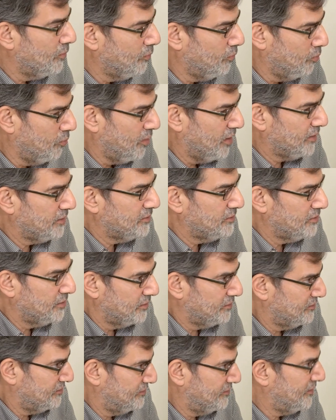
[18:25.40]
what
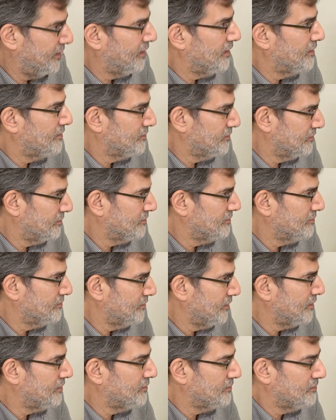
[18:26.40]
it says,
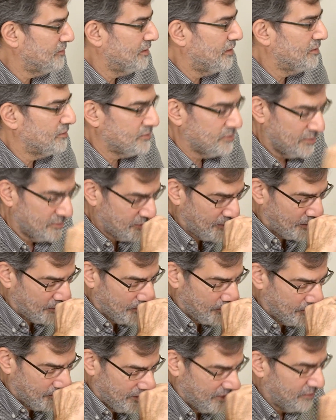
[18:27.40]
that
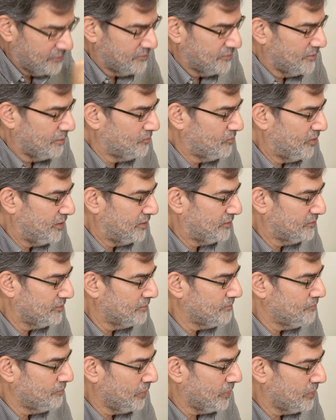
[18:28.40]
in some ways
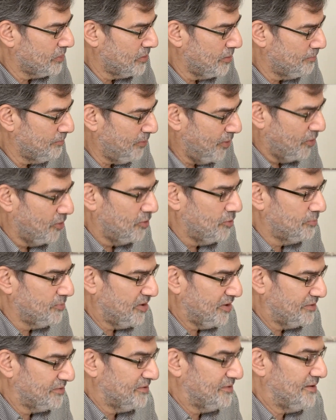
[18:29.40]
the poem
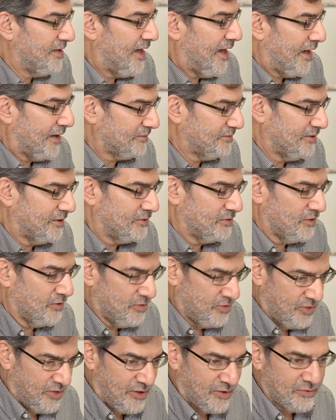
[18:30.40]
is enacting the
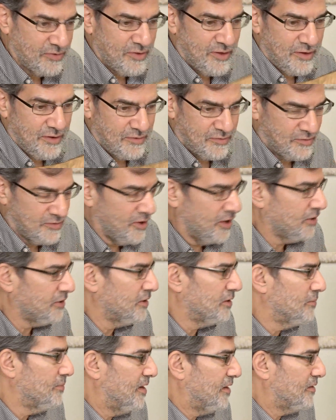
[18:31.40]
thing that it's
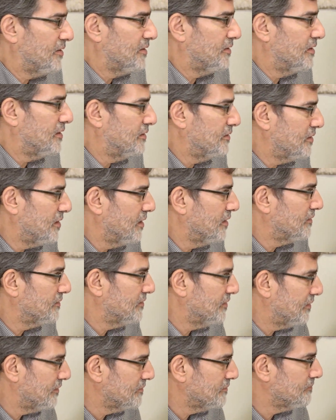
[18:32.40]
talking about in
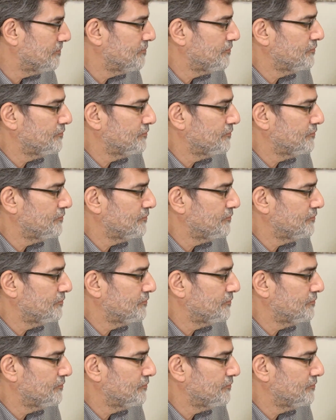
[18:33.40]
content.